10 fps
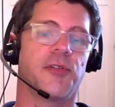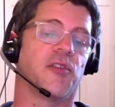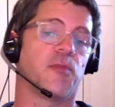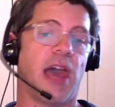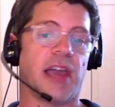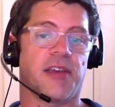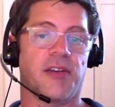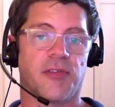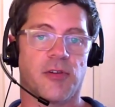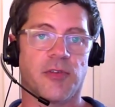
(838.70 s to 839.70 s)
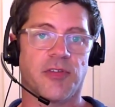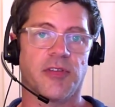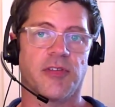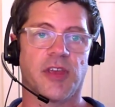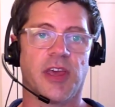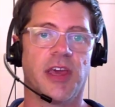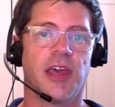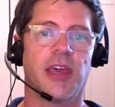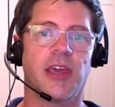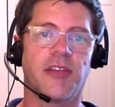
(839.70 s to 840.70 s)
to those backend services.
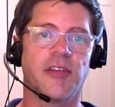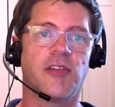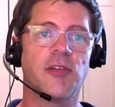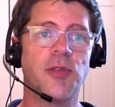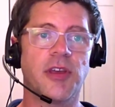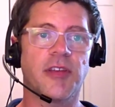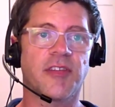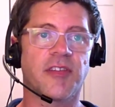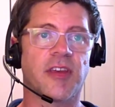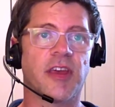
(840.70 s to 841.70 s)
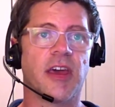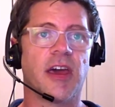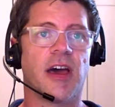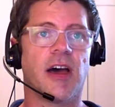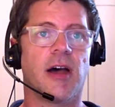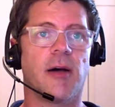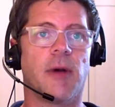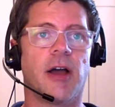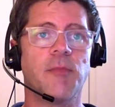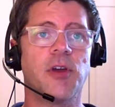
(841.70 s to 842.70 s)
And to do this,
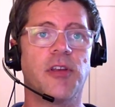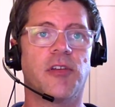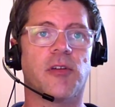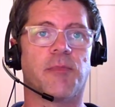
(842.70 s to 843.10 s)
um, I'm going to